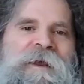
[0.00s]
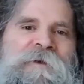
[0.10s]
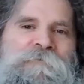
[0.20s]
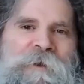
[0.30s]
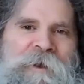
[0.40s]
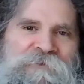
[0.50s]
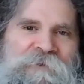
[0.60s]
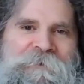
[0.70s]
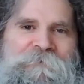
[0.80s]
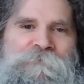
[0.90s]
that every
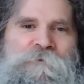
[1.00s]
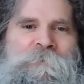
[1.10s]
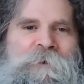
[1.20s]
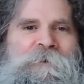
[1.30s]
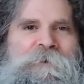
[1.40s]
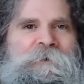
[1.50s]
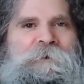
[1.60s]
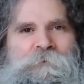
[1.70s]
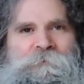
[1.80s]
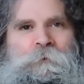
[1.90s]
ethnic group
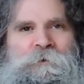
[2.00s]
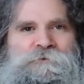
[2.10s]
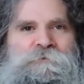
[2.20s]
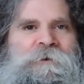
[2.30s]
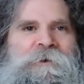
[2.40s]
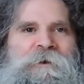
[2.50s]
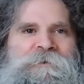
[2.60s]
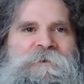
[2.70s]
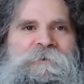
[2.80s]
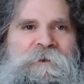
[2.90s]
wears
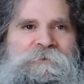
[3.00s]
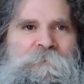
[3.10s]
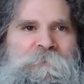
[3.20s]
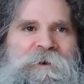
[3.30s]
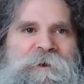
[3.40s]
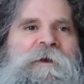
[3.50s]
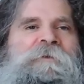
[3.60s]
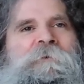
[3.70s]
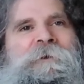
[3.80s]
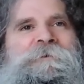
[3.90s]
dreadlocks, and their meaning.
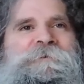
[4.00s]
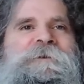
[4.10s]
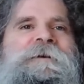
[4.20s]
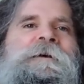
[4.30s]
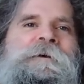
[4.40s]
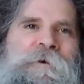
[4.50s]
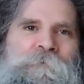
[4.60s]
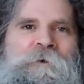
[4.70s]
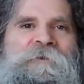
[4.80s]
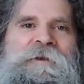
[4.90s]
And it's like,
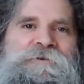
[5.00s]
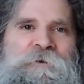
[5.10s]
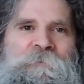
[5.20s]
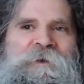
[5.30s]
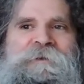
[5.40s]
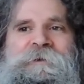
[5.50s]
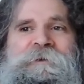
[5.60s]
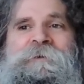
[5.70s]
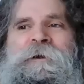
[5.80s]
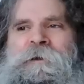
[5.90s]
well, that's your opinion.
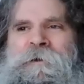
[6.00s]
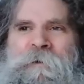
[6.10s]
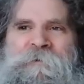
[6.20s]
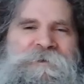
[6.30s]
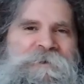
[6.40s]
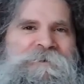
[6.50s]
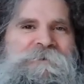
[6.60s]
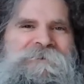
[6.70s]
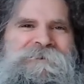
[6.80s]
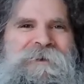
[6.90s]
She
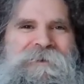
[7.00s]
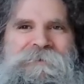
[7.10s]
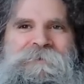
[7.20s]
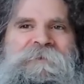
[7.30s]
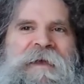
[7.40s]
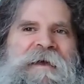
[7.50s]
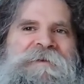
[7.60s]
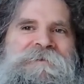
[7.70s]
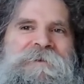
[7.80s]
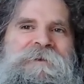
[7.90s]
just was like
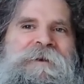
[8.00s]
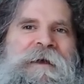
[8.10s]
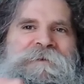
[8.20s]
nasty,